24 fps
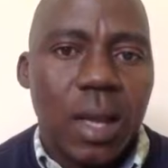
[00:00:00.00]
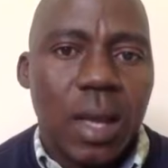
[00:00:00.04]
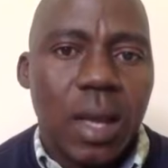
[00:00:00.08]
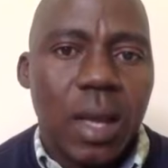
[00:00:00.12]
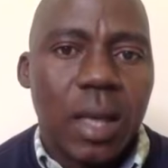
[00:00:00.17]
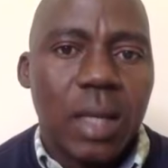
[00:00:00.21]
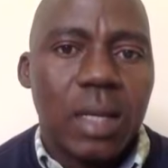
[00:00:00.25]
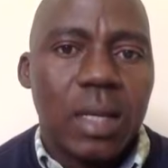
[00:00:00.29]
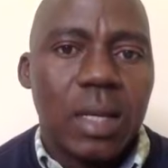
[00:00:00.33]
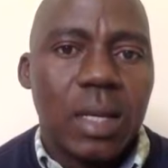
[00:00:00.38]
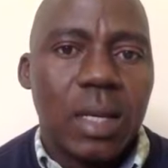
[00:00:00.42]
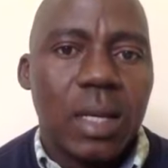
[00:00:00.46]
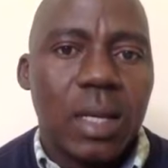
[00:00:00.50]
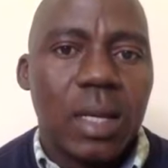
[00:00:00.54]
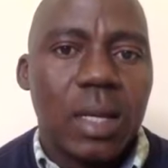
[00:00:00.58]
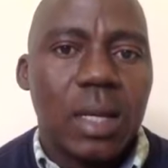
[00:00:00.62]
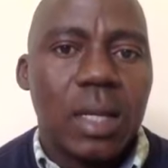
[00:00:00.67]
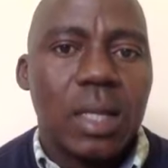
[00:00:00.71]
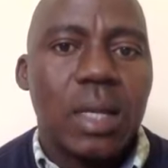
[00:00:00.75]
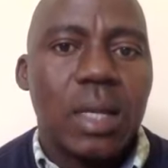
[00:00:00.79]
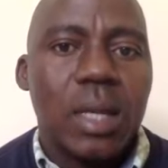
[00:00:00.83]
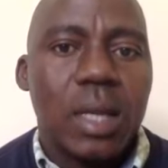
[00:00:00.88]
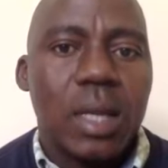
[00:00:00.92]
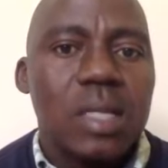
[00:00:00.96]
And
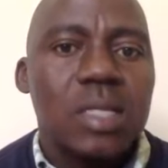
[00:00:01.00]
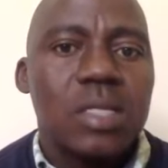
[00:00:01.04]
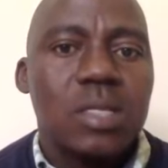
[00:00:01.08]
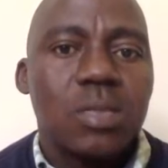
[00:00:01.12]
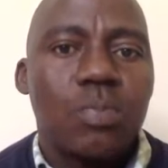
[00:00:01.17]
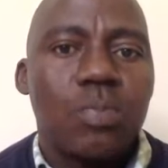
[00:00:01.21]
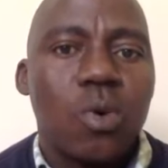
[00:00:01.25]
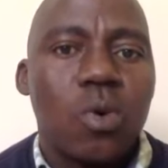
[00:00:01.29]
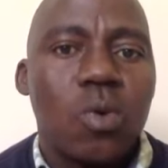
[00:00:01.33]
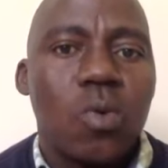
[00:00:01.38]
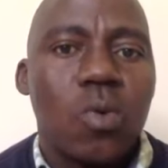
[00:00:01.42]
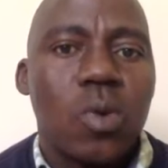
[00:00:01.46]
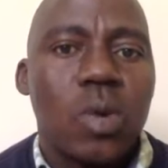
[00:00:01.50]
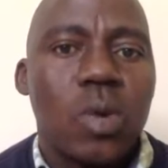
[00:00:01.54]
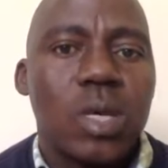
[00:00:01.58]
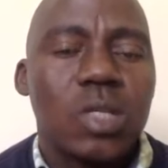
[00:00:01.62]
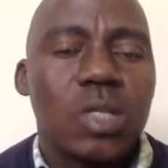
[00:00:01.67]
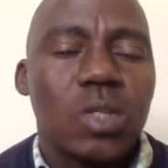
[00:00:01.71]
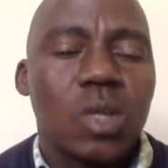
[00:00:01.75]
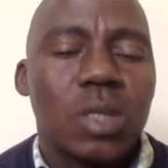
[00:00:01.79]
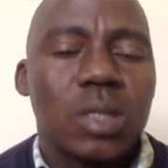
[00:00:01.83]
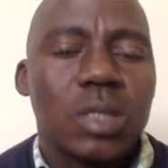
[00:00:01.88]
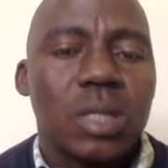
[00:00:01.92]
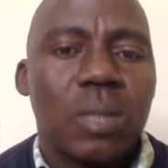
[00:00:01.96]
in his book, he
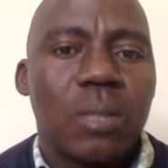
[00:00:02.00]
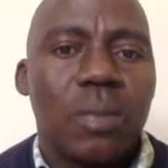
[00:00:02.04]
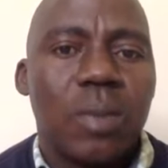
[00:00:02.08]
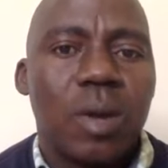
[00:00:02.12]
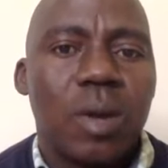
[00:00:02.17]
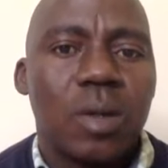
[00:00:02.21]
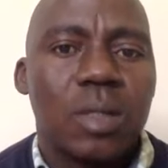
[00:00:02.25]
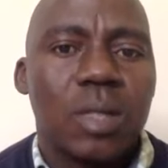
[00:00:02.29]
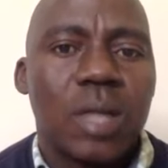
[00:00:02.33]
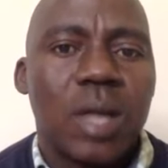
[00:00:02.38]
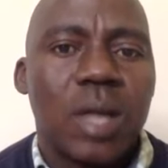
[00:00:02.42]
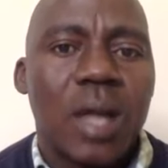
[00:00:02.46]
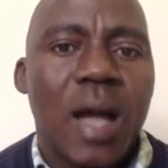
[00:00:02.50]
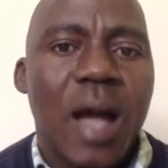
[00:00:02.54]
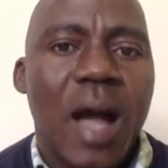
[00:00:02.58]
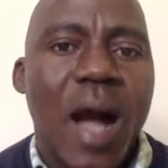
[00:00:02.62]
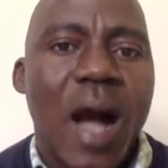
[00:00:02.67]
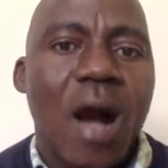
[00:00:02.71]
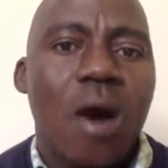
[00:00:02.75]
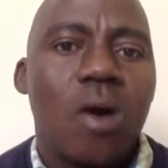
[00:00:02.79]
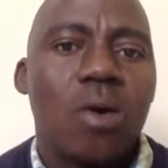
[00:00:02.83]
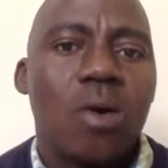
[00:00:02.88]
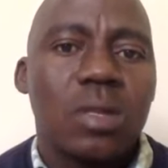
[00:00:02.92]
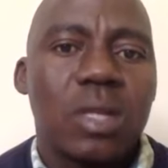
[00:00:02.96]
talks about
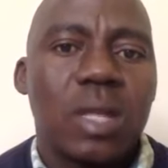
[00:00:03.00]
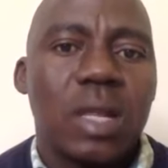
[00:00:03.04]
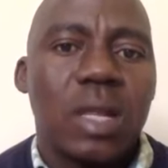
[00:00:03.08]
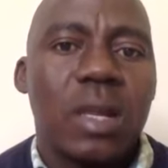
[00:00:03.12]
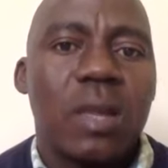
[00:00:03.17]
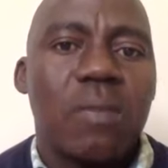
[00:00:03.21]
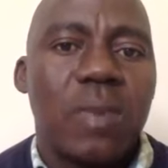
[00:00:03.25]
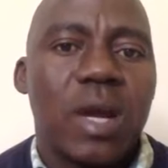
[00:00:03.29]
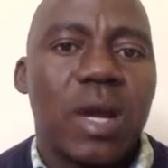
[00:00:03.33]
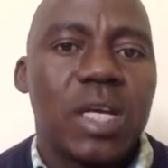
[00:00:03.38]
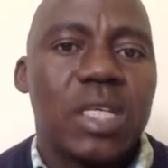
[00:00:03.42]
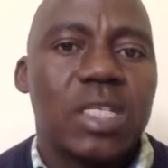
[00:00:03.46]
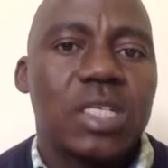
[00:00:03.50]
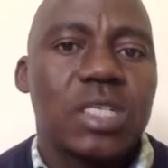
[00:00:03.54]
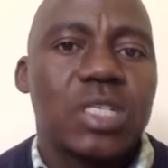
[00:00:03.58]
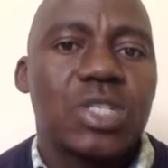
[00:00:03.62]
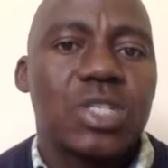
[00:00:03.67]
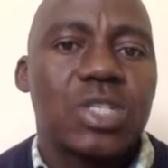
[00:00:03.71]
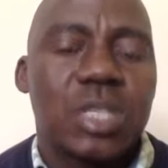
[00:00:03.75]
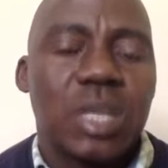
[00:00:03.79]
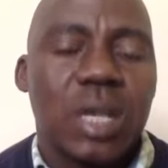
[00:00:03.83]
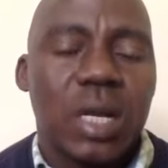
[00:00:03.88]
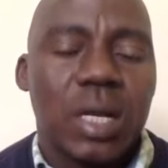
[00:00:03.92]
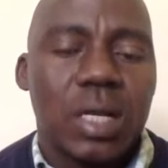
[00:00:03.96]
how the liberation
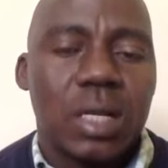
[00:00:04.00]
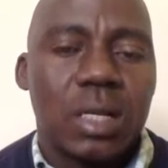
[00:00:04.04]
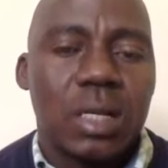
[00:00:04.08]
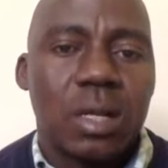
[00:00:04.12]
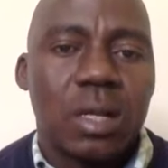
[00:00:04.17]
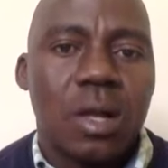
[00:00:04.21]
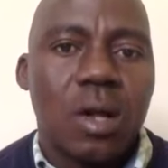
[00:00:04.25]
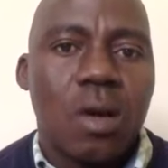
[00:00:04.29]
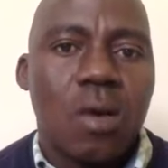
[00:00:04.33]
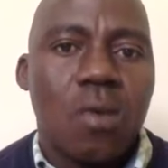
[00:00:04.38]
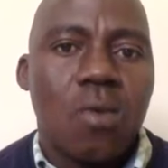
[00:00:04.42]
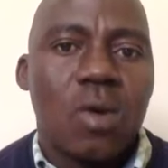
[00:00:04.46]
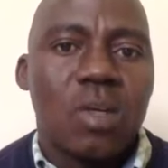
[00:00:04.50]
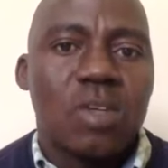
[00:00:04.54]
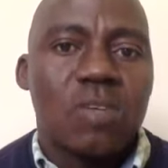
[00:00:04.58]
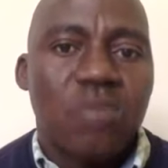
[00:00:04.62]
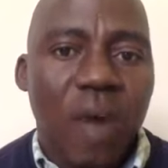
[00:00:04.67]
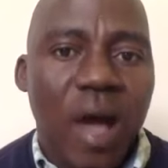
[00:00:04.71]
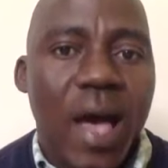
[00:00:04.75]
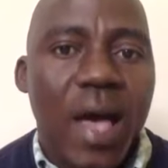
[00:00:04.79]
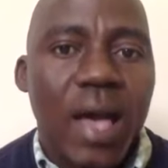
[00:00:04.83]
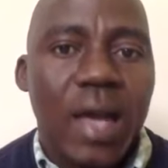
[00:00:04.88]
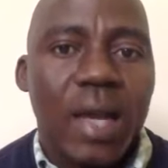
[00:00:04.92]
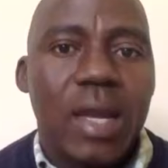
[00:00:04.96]
struggle was
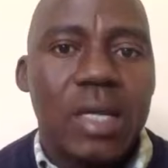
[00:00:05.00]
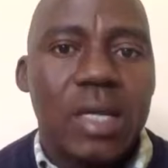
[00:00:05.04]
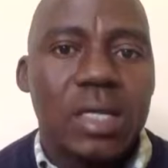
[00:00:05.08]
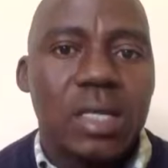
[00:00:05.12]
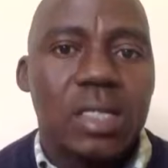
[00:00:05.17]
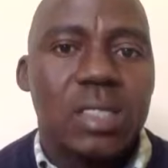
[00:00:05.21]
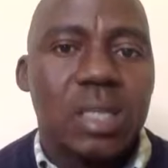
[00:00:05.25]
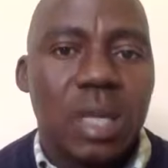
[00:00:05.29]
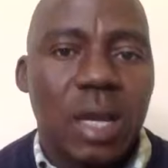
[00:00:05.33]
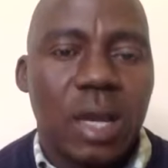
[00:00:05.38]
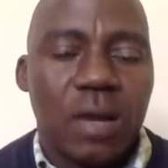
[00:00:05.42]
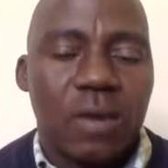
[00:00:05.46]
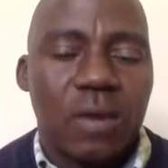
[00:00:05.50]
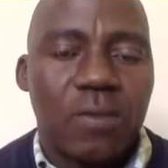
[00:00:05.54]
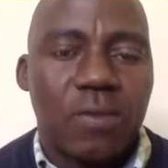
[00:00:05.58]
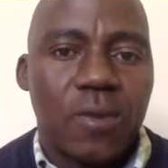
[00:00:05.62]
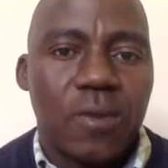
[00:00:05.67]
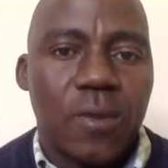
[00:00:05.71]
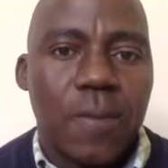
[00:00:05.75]
violent itself.